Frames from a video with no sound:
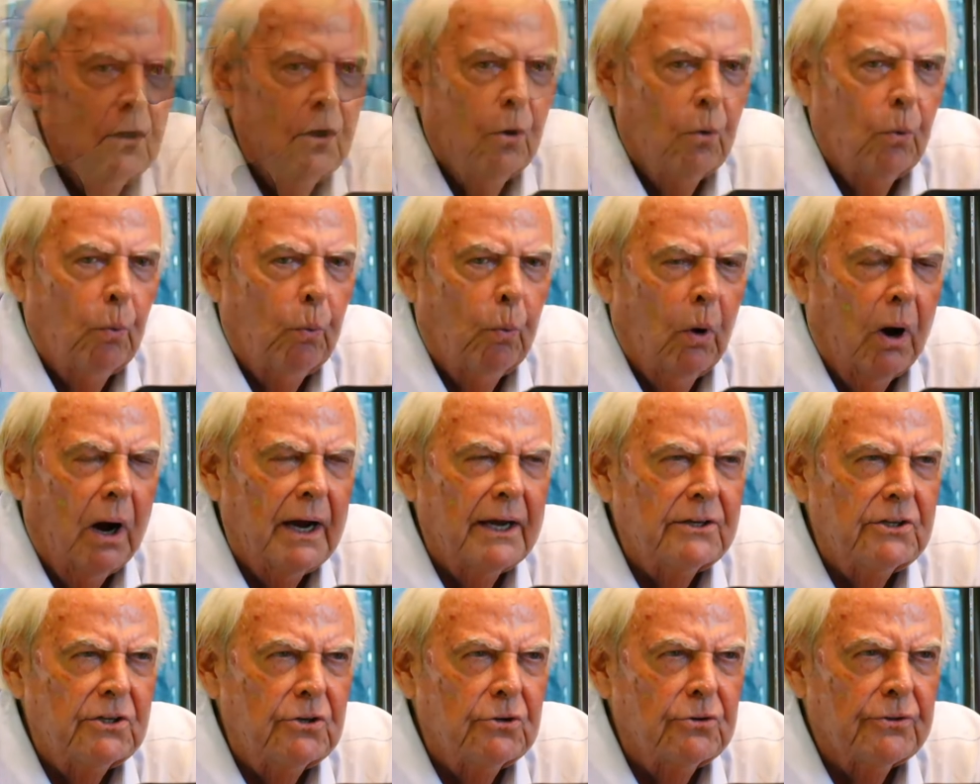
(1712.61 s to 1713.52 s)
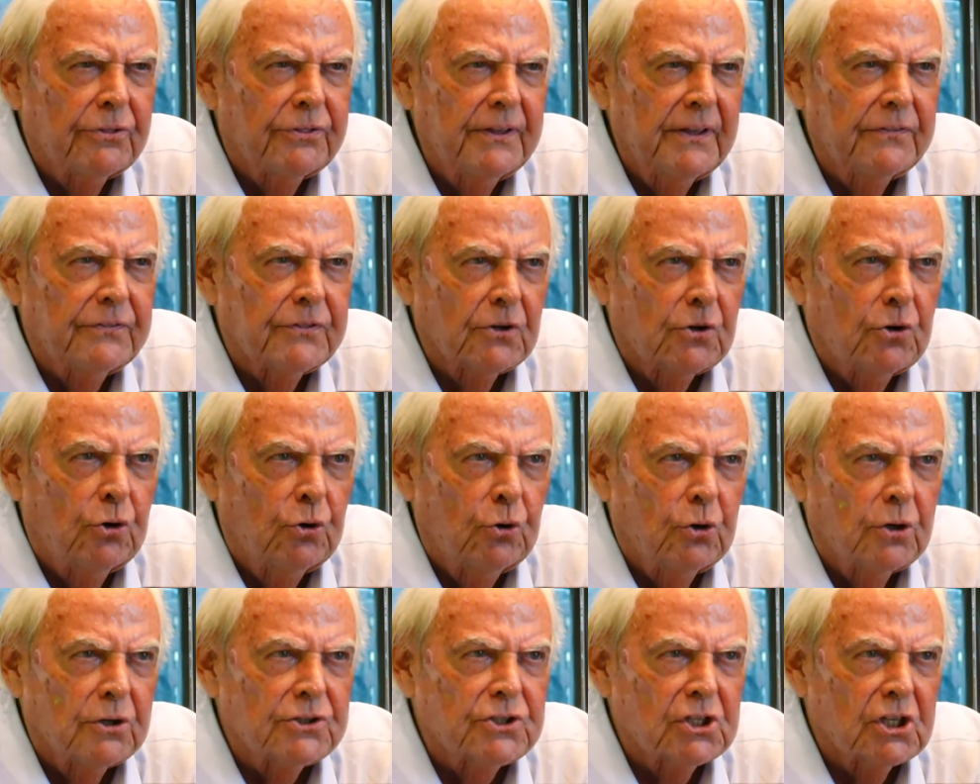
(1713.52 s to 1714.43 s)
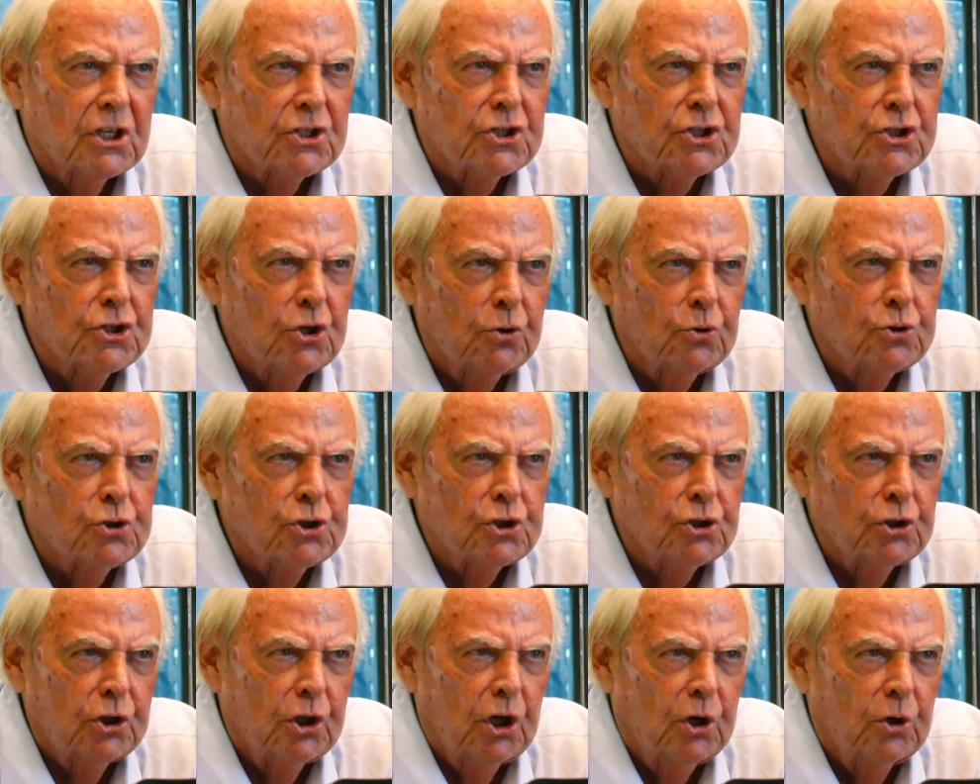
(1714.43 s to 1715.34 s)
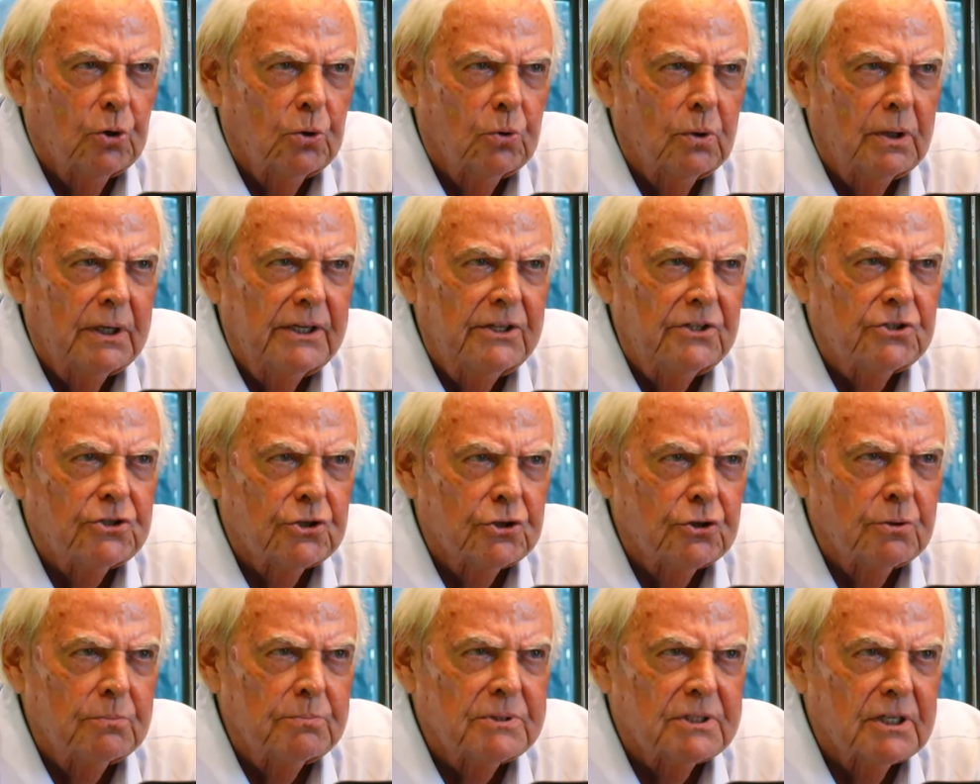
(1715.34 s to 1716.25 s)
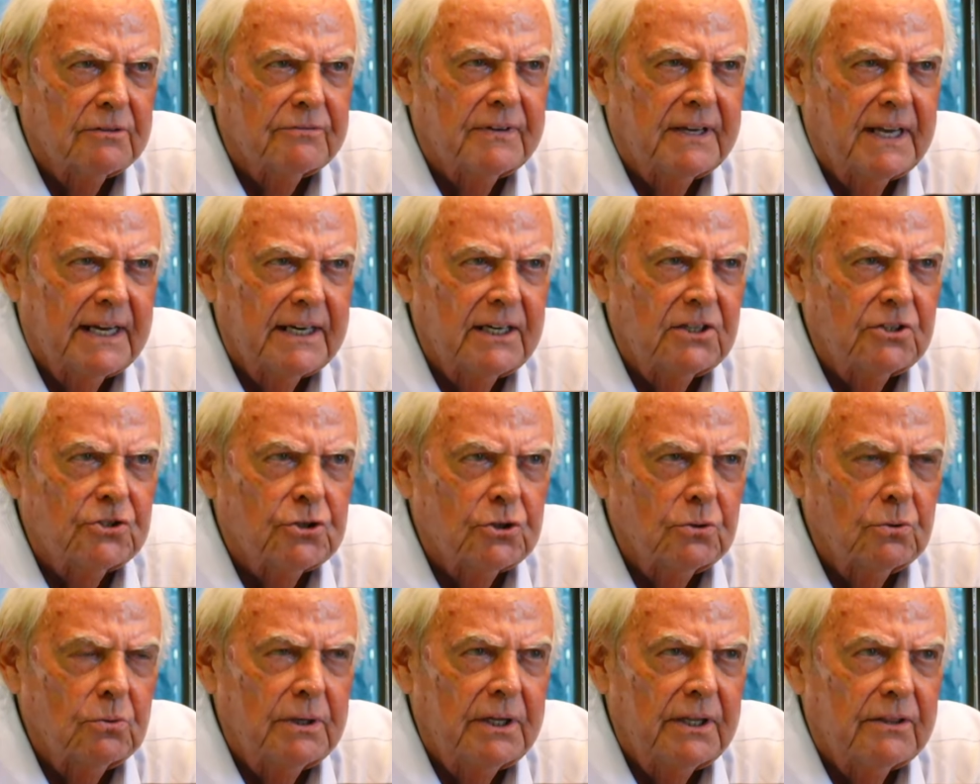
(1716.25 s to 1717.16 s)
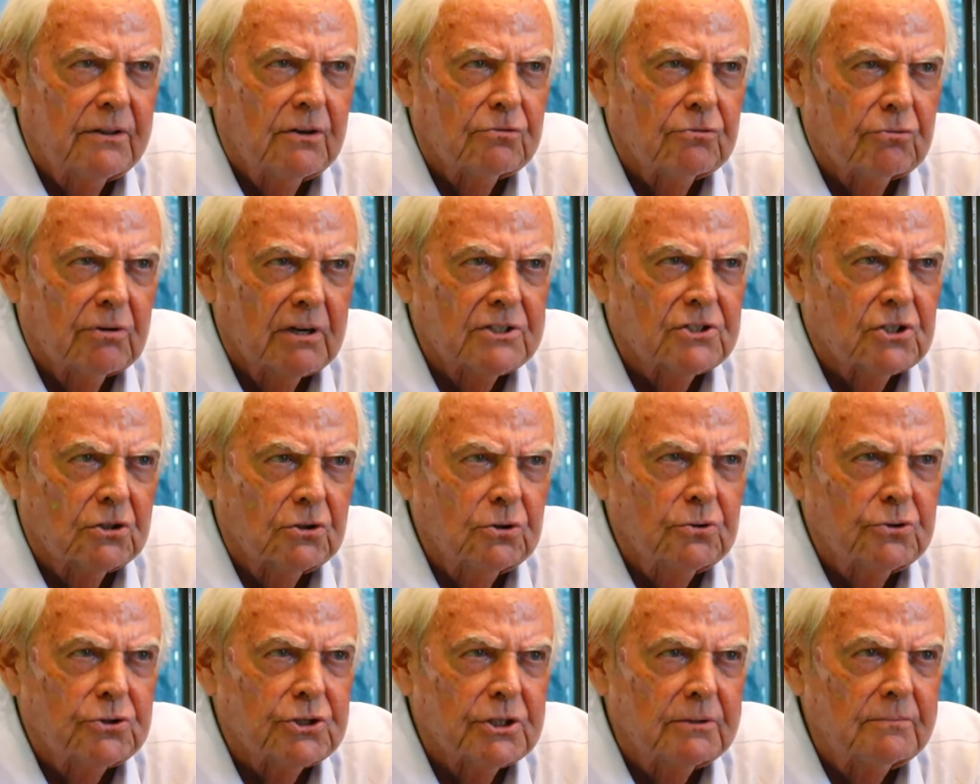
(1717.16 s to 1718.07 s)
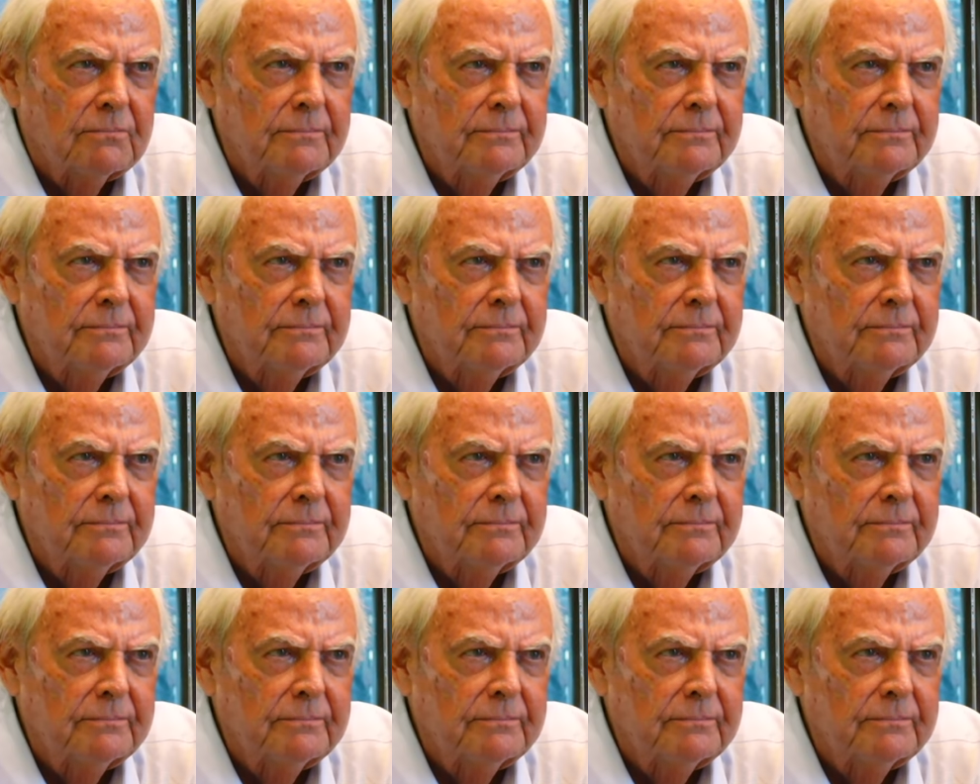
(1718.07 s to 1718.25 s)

Why do you think the courts are so slow in terms of getting to either resolution?